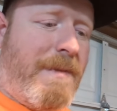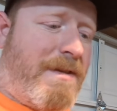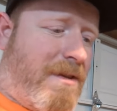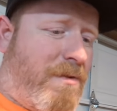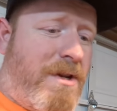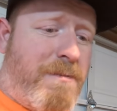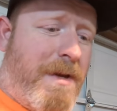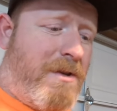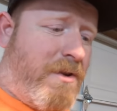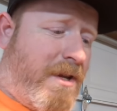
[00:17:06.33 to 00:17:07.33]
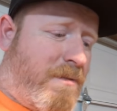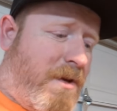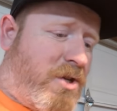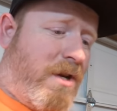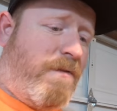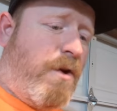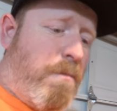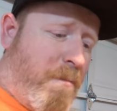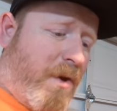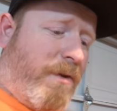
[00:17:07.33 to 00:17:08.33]
It's a 3-speed transmission. If you're
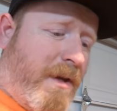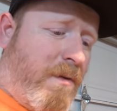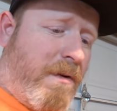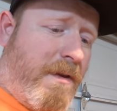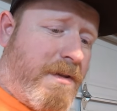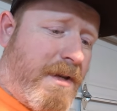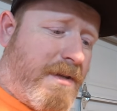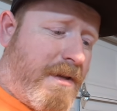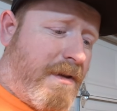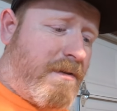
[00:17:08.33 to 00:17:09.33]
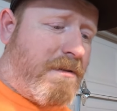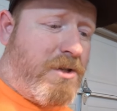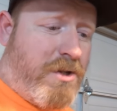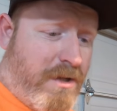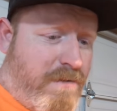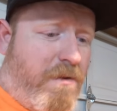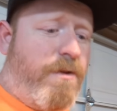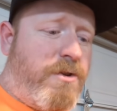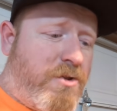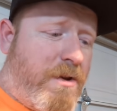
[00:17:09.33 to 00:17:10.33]
building one of these S10s just for
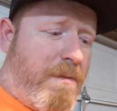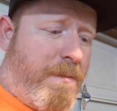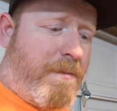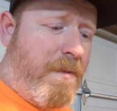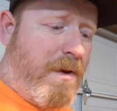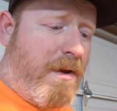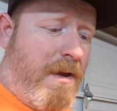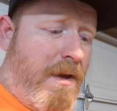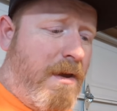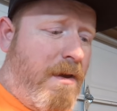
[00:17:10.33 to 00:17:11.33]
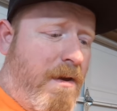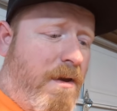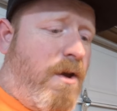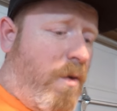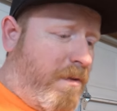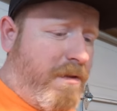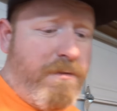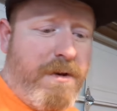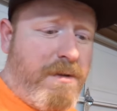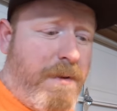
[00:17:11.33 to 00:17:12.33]
the strip, go with a
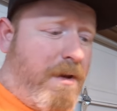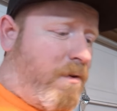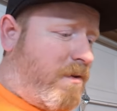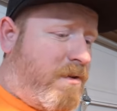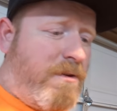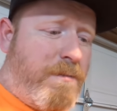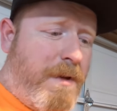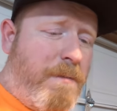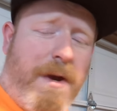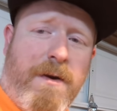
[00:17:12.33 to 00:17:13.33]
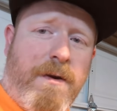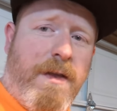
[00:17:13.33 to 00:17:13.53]
3-speed or a 2-speed Power